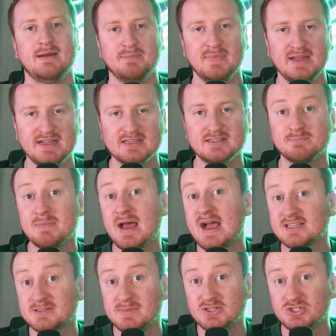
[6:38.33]

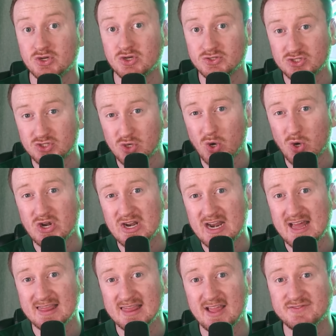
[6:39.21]
Max Mitchell
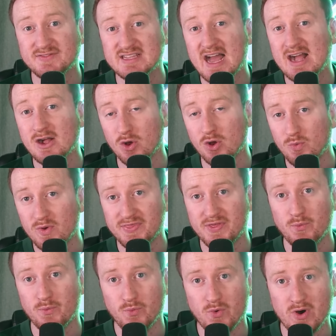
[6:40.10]
started at left tackle
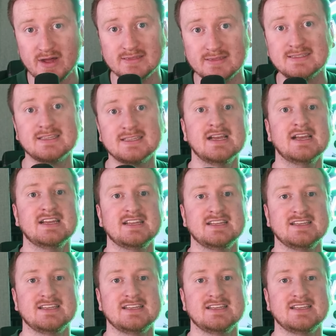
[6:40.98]
with the ones.